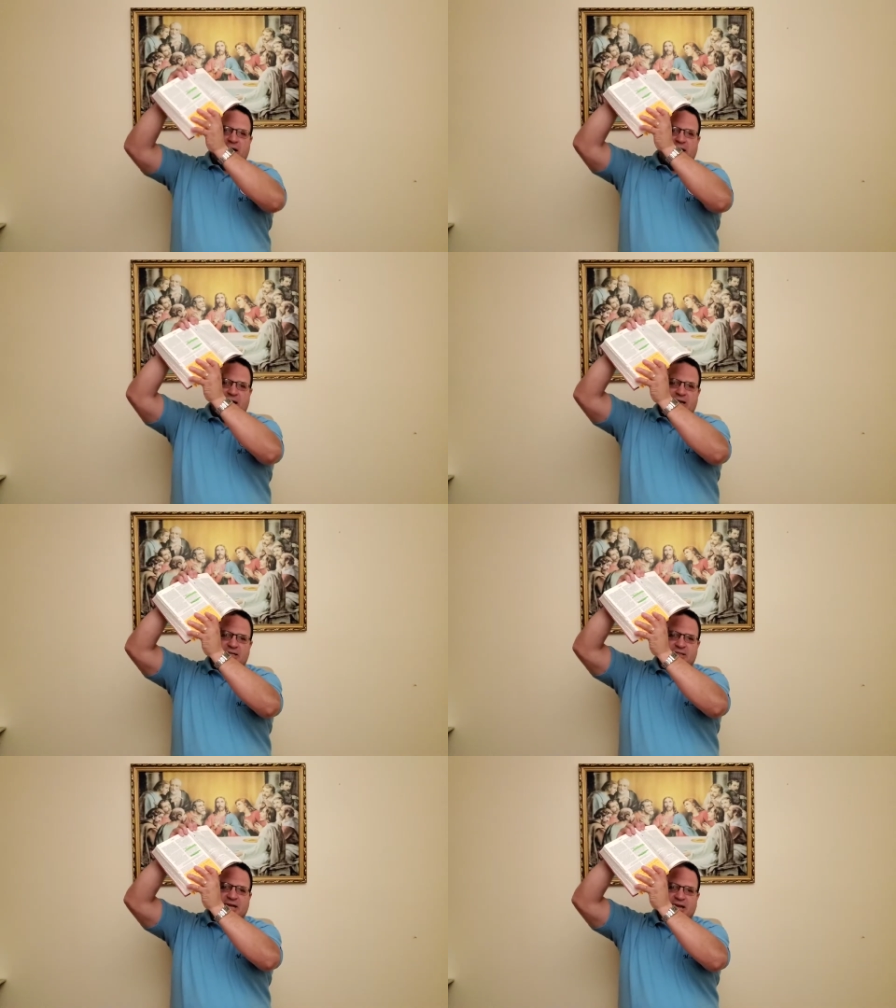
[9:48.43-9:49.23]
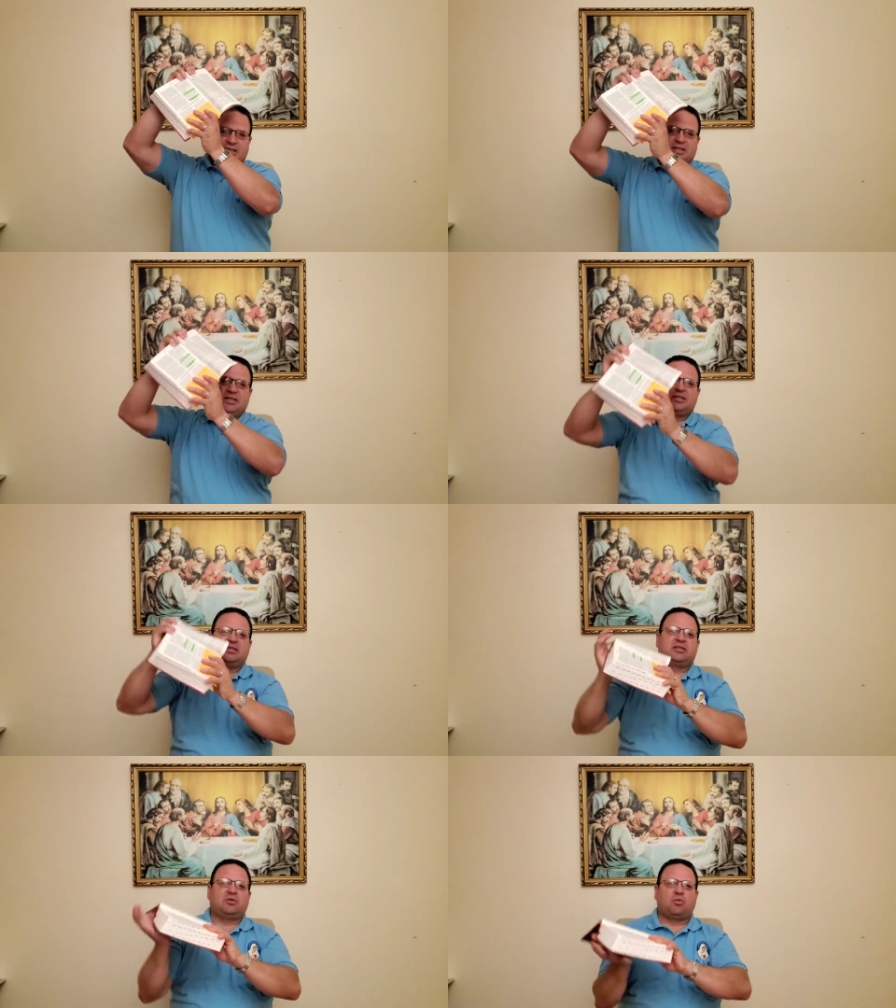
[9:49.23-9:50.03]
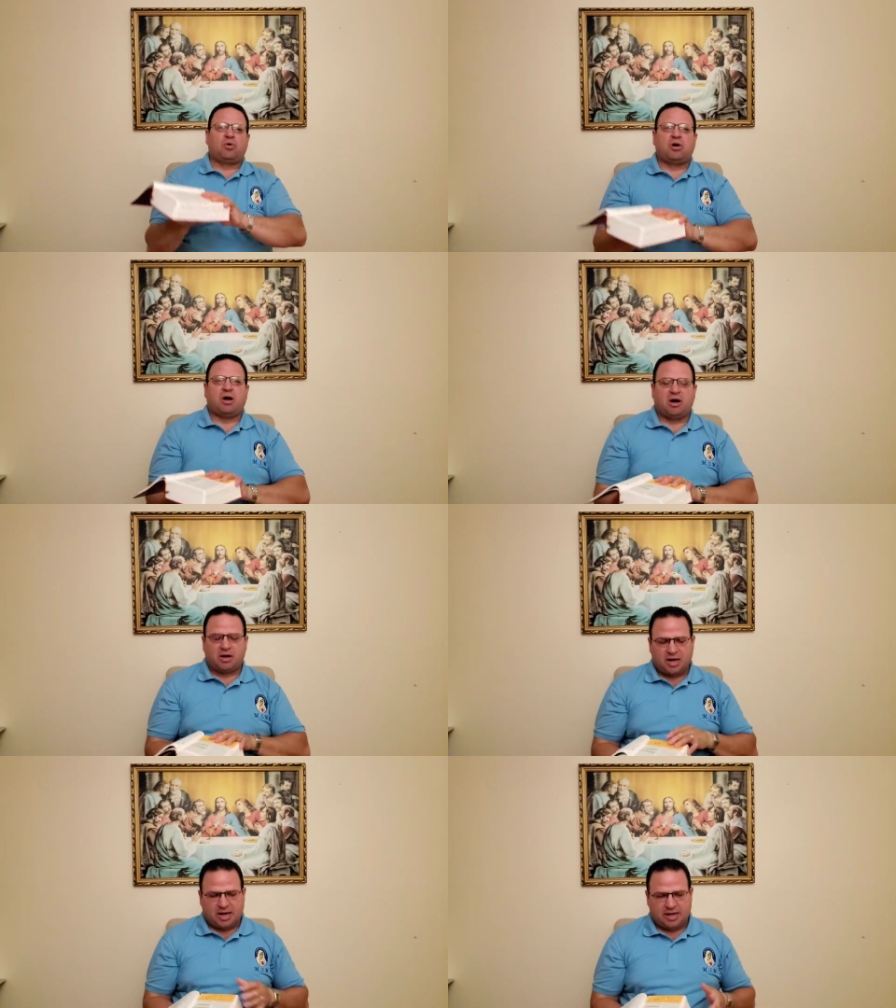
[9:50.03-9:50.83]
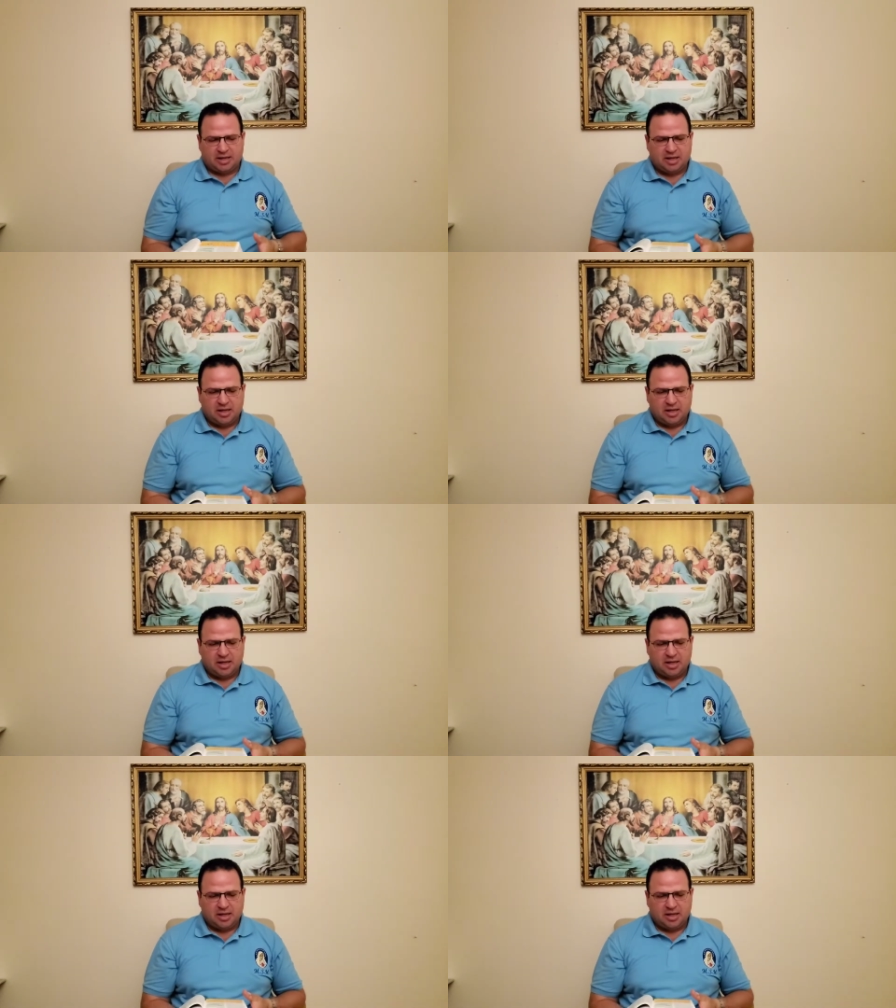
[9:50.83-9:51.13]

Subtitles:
and he said, this is the word of God.